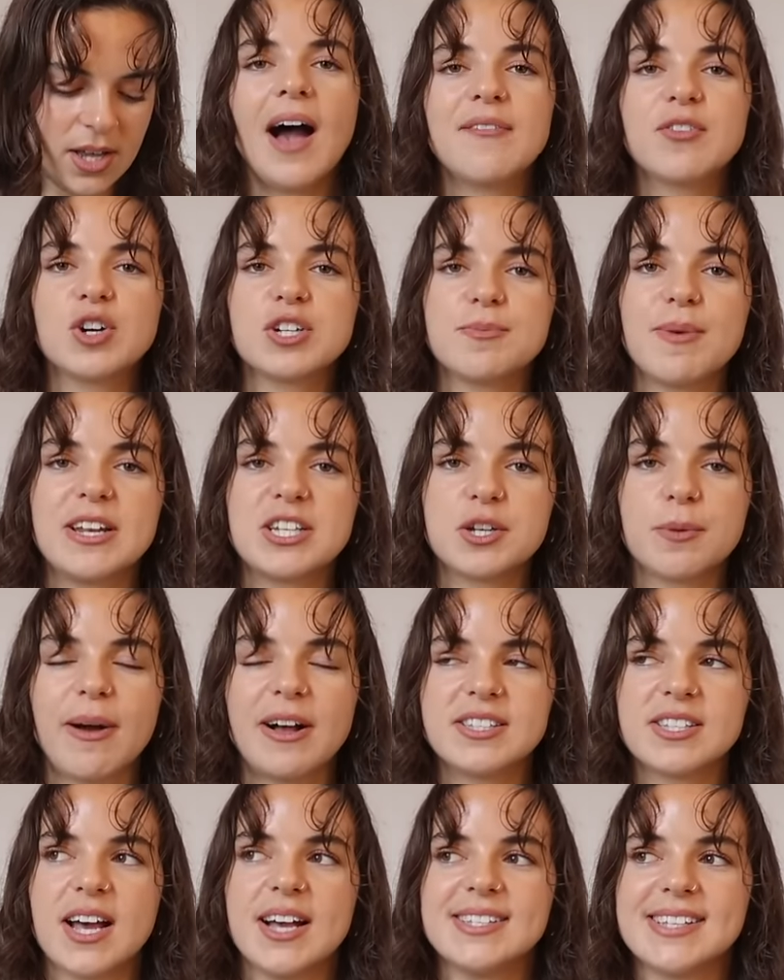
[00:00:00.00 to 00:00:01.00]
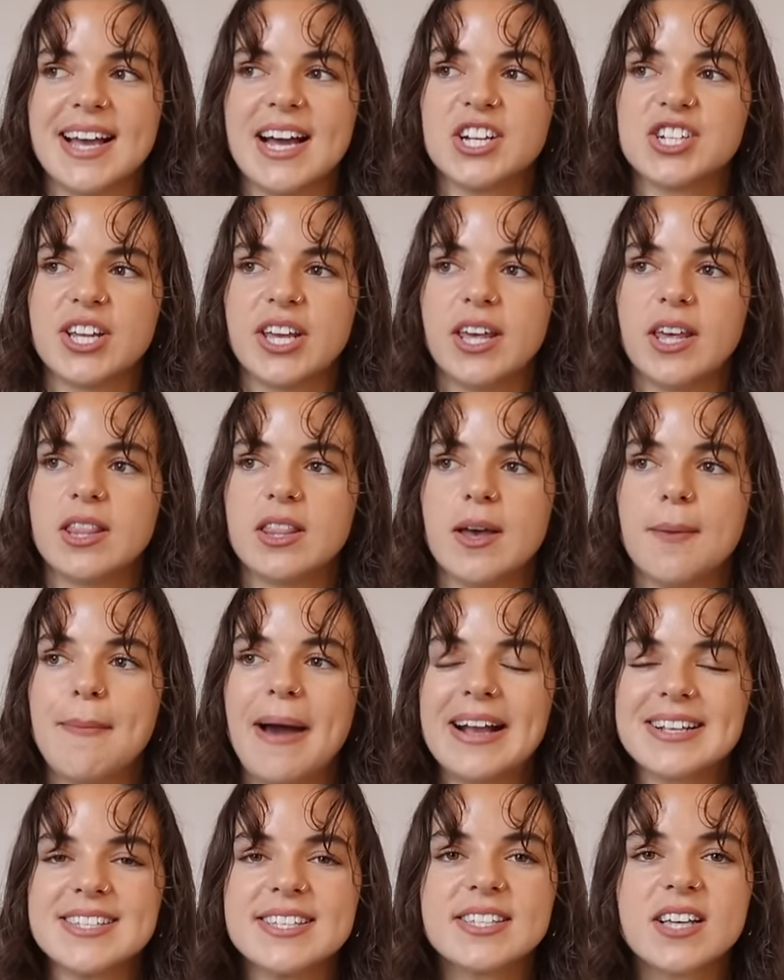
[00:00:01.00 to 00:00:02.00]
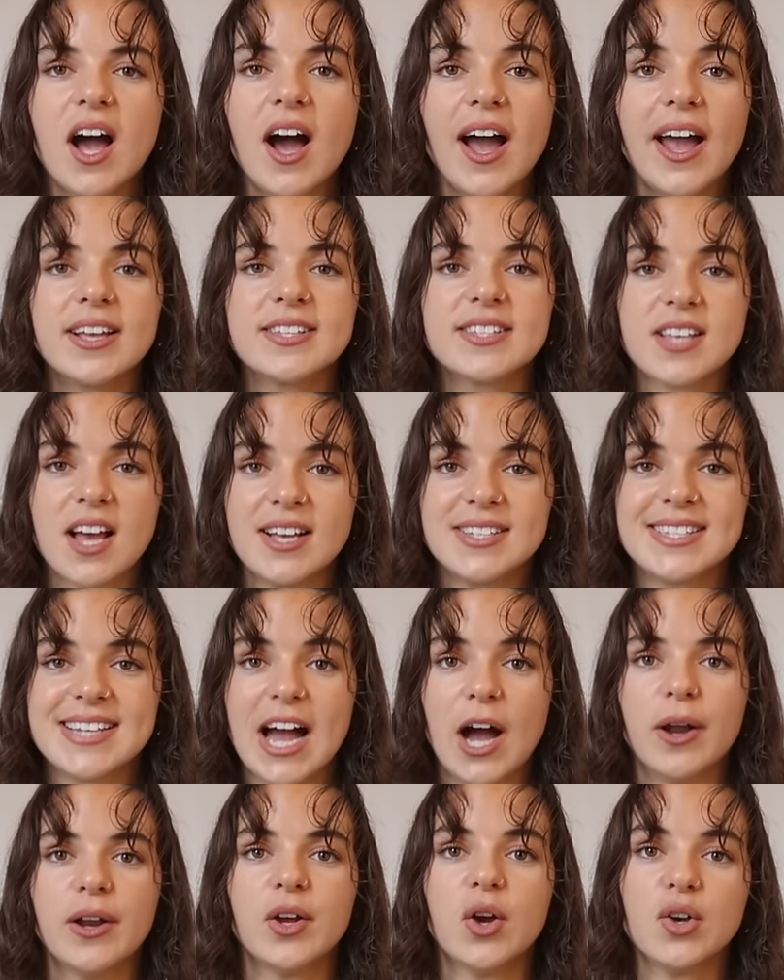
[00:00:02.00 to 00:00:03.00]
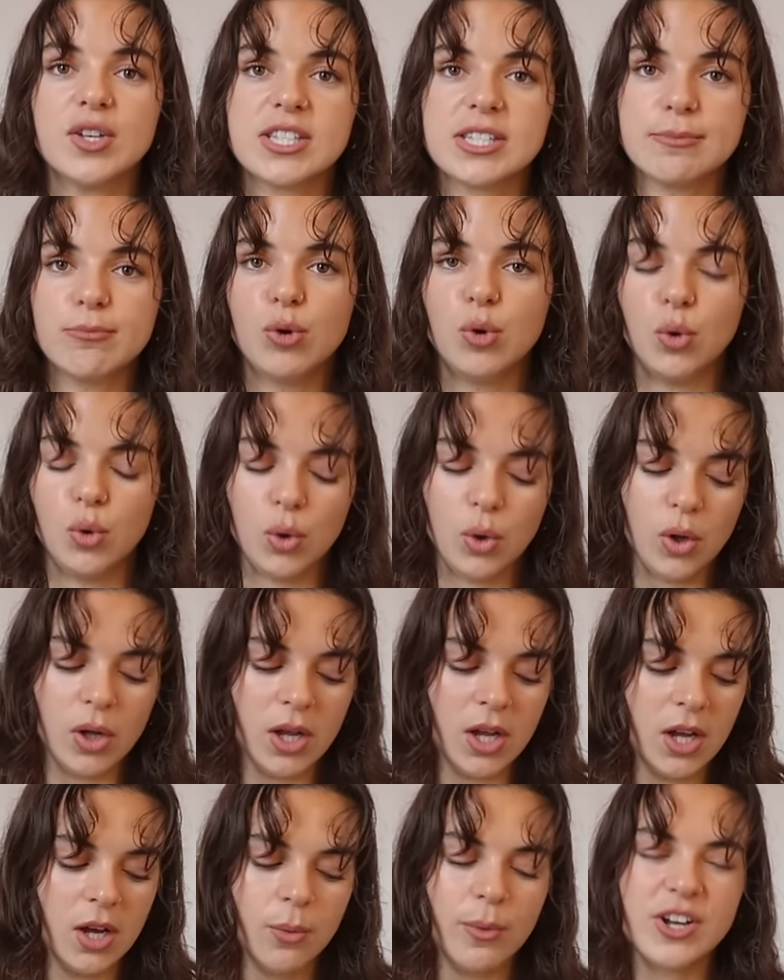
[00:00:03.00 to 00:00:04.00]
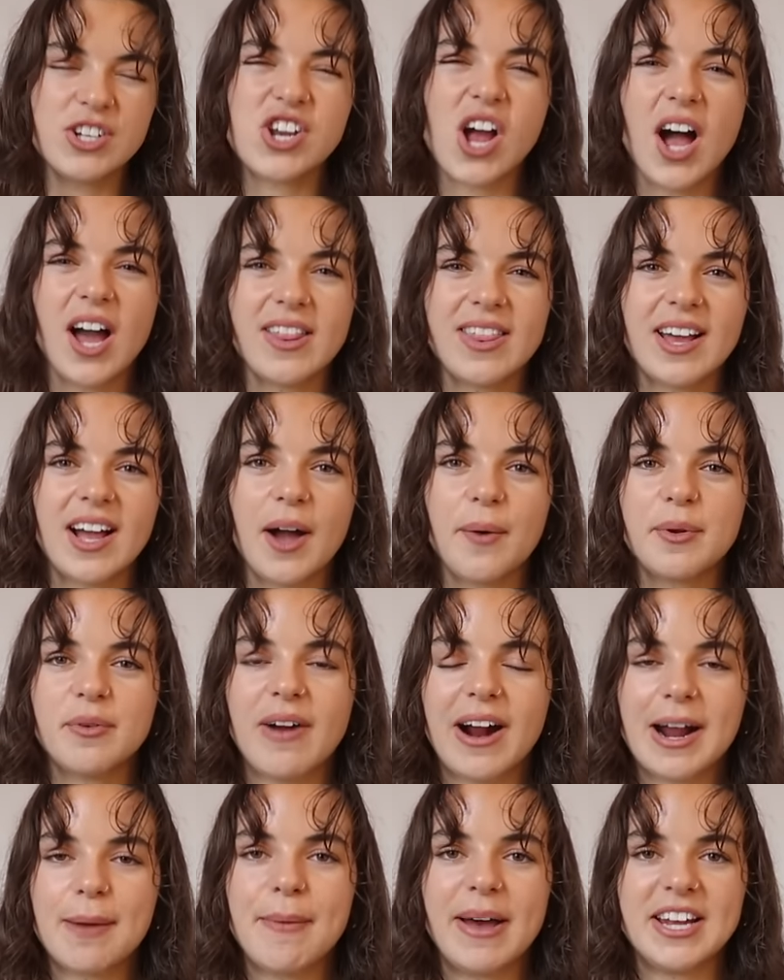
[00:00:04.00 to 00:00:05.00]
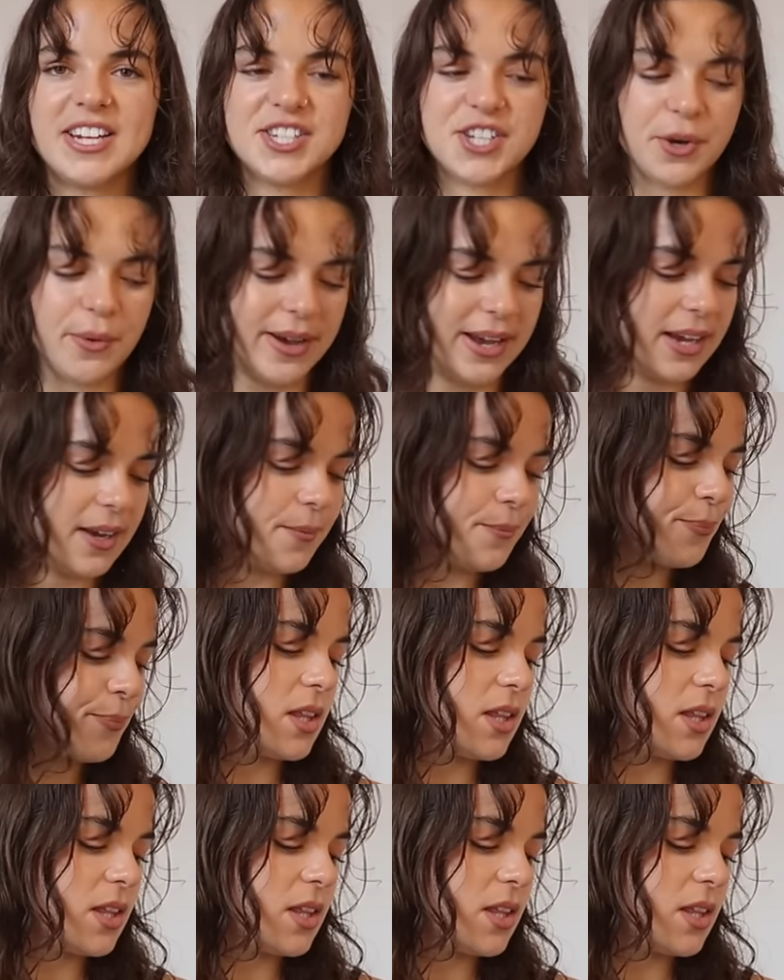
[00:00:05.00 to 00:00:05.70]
I forgot to mention about sizing actually. The maxi skirt sized down and got a small, which I think I would recommend doing.